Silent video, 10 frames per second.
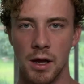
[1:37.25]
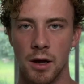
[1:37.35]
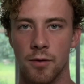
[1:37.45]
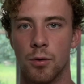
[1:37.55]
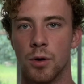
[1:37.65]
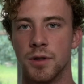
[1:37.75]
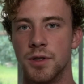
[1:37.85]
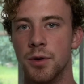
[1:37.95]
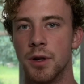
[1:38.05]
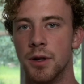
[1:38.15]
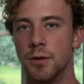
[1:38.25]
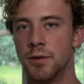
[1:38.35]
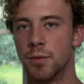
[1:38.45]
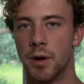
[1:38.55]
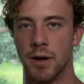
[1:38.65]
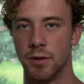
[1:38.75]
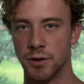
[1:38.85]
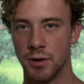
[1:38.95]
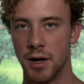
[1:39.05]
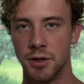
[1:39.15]
Of course, you can use whatever
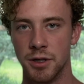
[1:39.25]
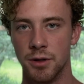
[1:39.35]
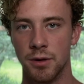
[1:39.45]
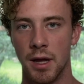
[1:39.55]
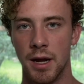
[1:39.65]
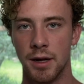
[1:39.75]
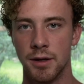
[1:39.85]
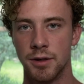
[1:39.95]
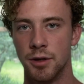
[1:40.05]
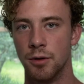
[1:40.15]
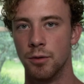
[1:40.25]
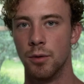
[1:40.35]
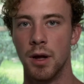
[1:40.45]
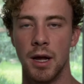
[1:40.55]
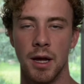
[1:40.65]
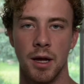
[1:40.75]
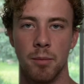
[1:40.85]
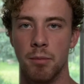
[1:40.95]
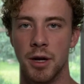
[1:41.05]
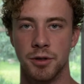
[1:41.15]
strategy you'd like to
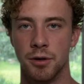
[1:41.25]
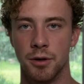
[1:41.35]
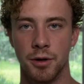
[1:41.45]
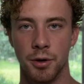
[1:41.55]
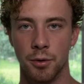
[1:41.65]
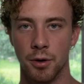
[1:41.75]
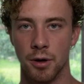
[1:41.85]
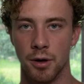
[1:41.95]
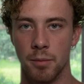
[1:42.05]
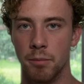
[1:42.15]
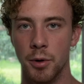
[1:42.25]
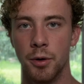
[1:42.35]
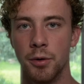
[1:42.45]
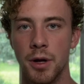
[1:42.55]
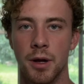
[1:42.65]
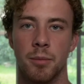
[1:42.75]
measure your mood,